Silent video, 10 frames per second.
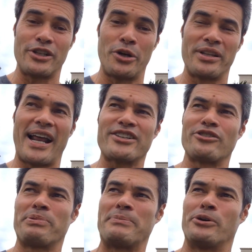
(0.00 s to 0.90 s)
You know, and the
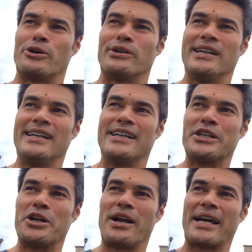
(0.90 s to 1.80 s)
likes of people,
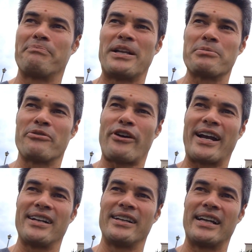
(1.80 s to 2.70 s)
you know, like Benjamin
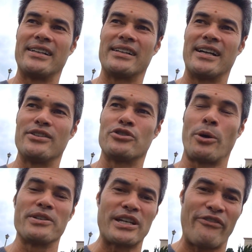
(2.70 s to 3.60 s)
Franklin and
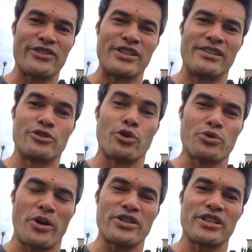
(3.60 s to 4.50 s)
Thomas Jefferson,
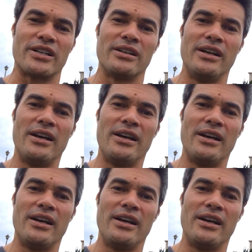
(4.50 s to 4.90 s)
George Washington,